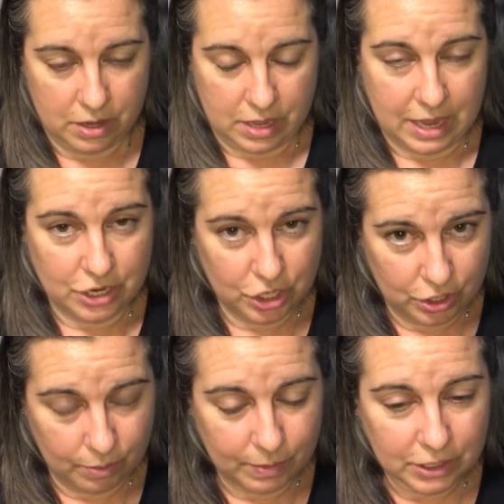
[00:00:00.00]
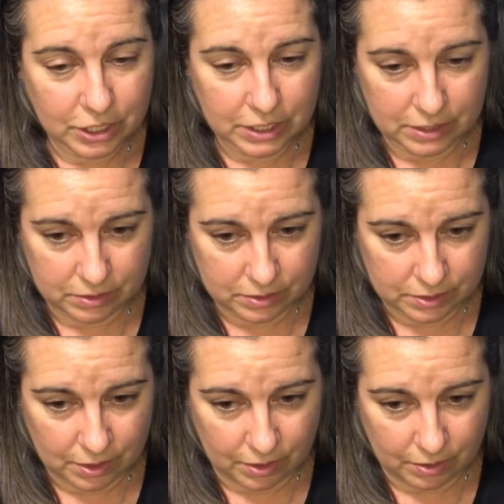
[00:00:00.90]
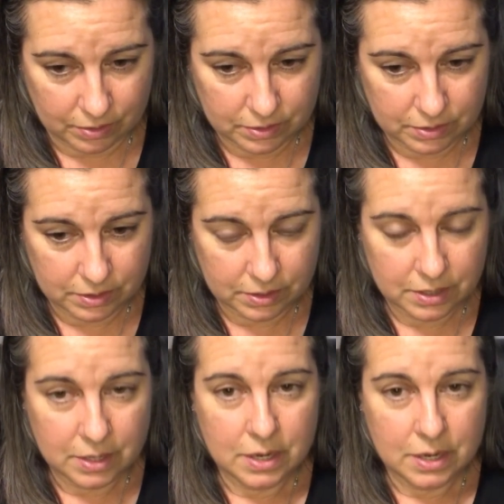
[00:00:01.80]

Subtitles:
and human concerns